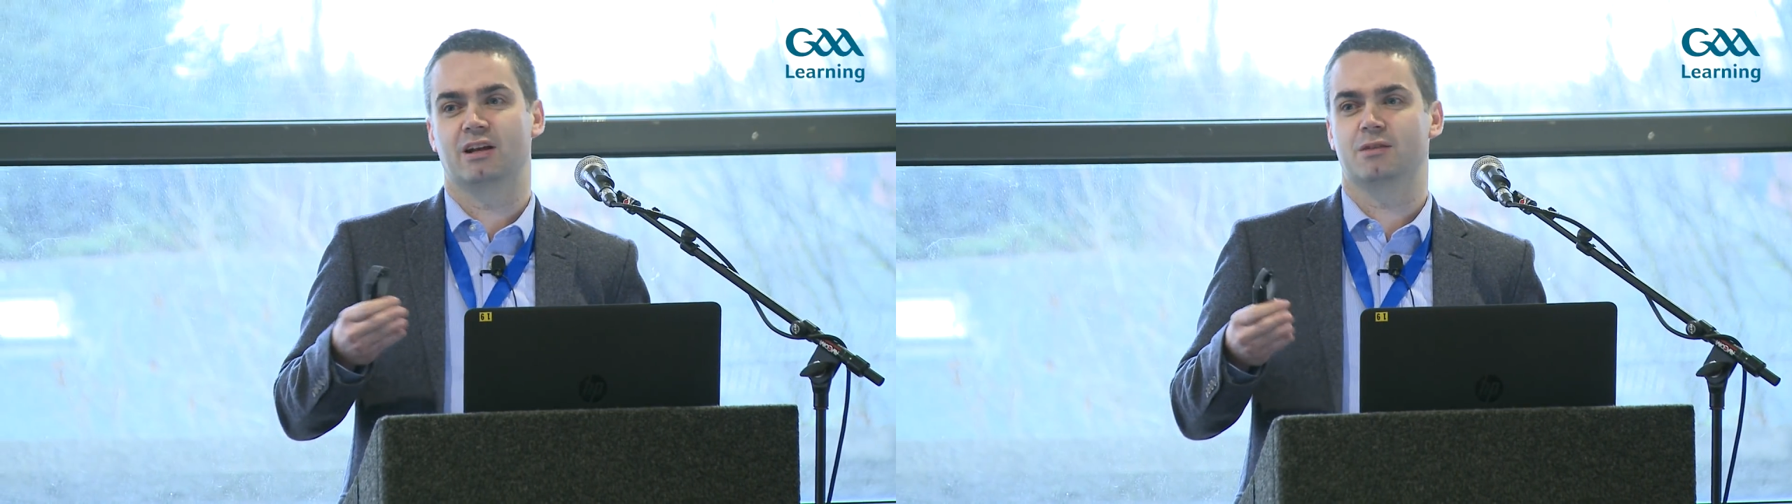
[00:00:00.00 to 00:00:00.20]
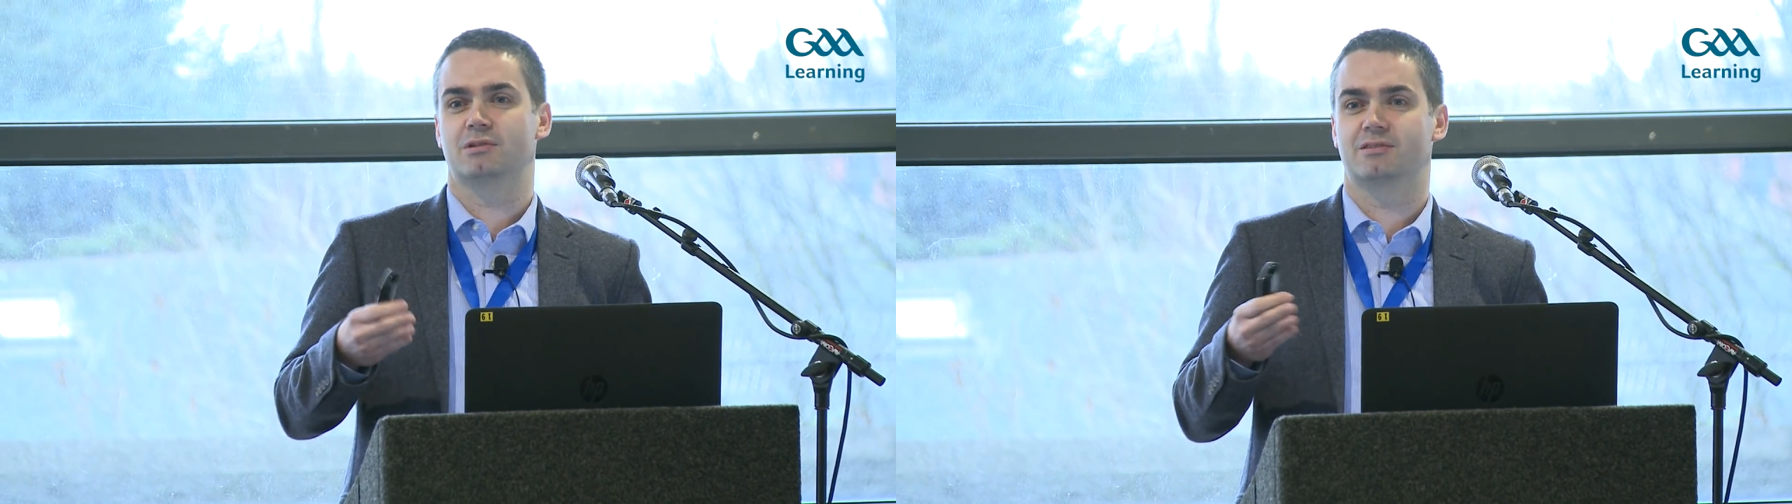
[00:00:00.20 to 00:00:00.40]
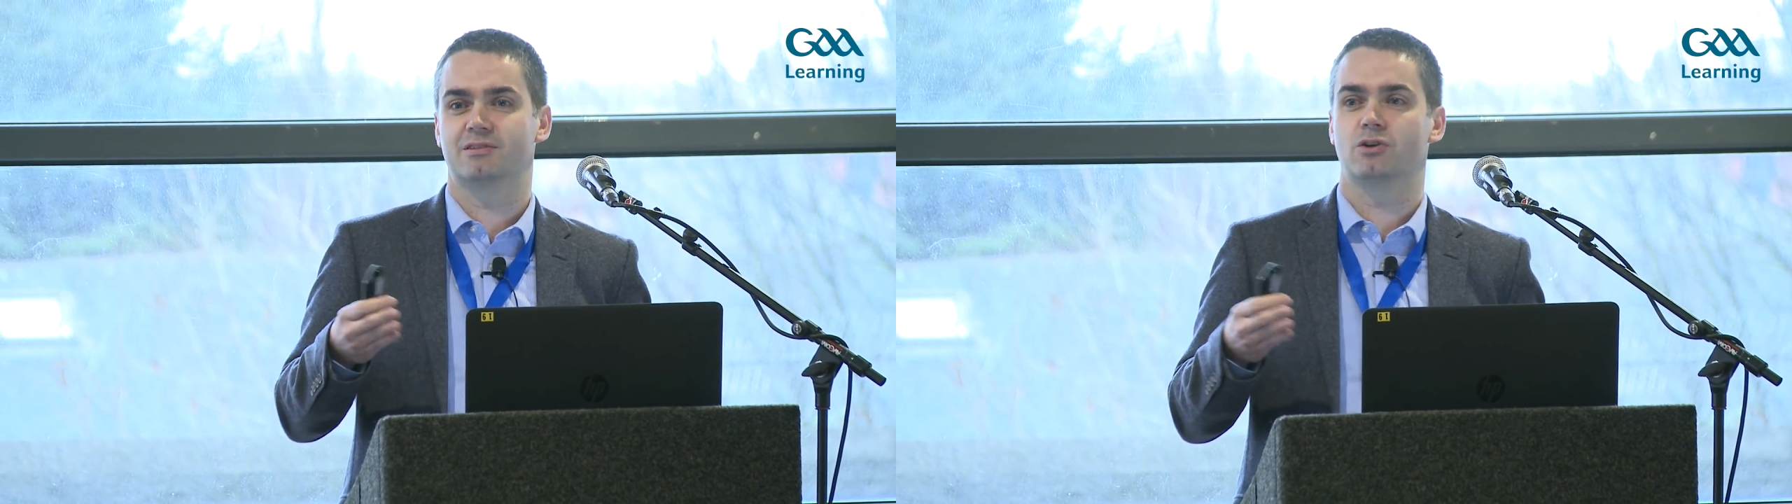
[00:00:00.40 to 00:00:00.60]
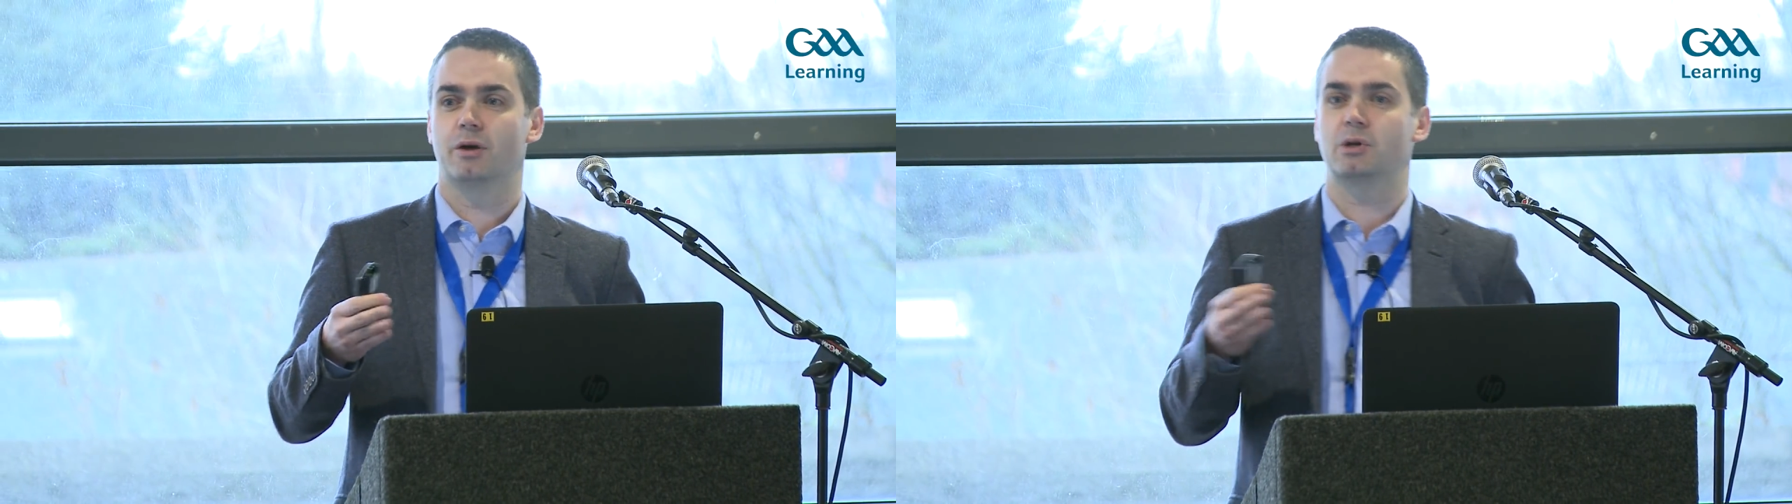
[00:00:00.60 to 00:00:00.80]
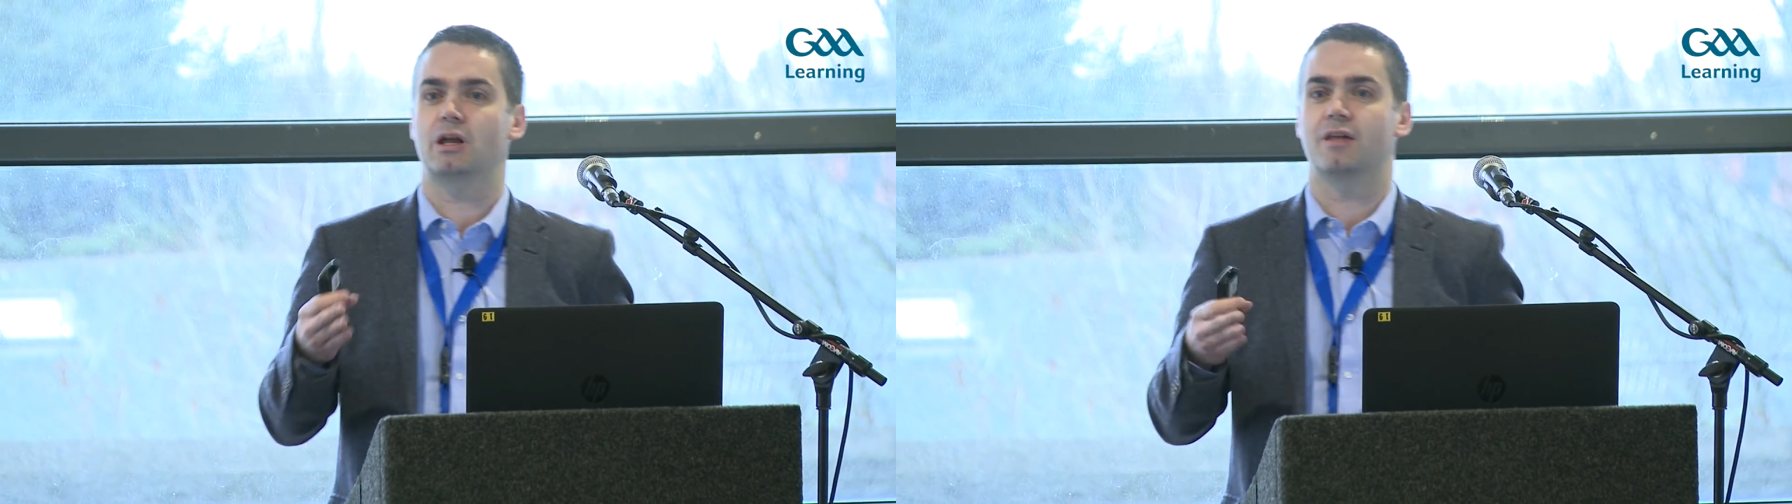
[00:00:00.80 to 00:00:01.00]
and
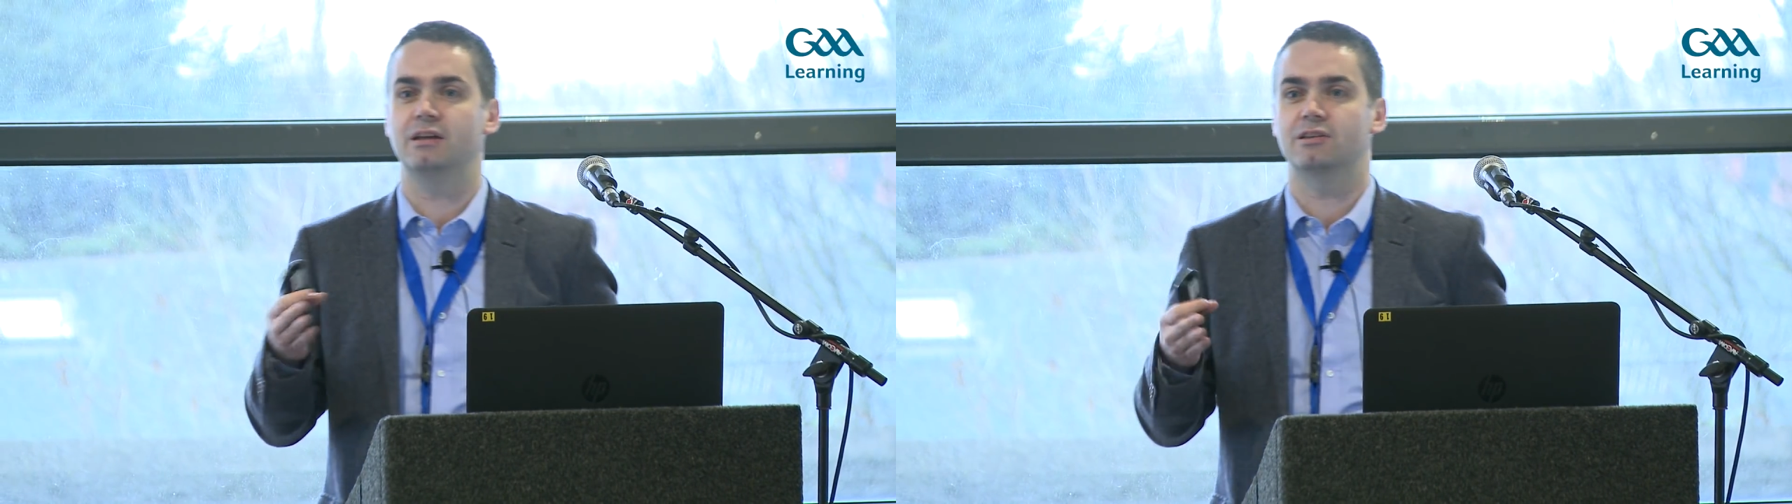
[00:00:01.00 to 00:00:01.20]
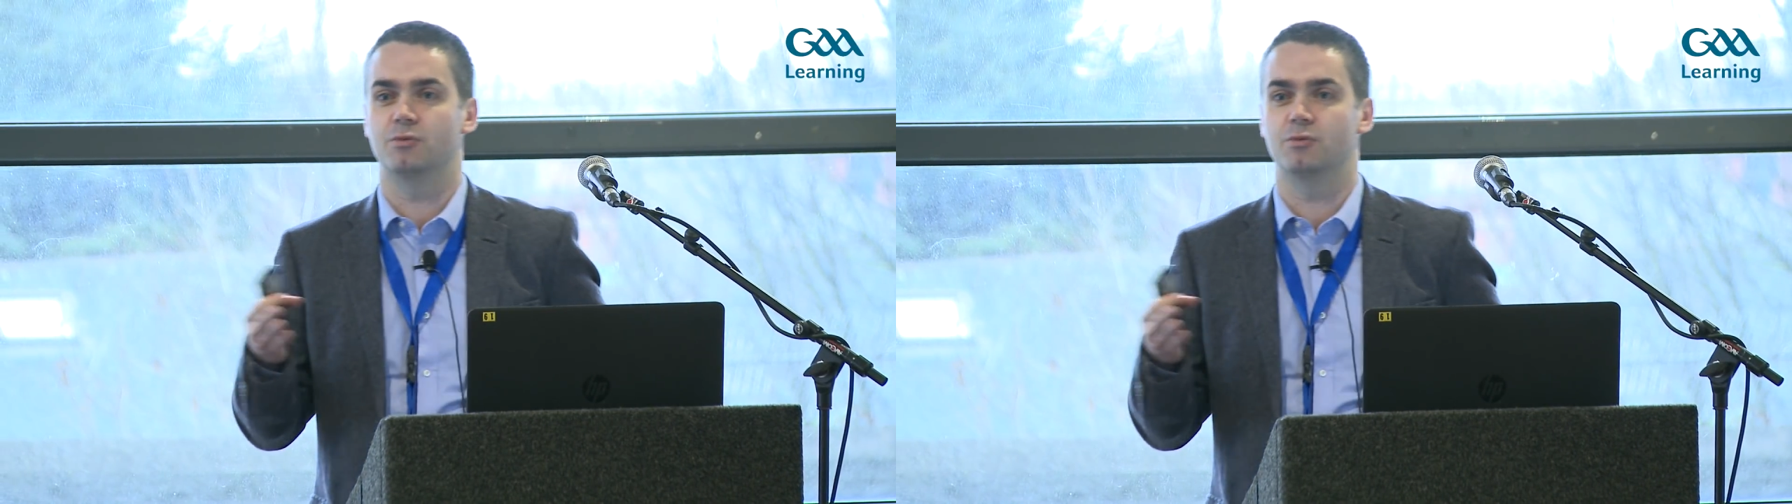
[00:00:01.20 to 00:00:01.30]
I think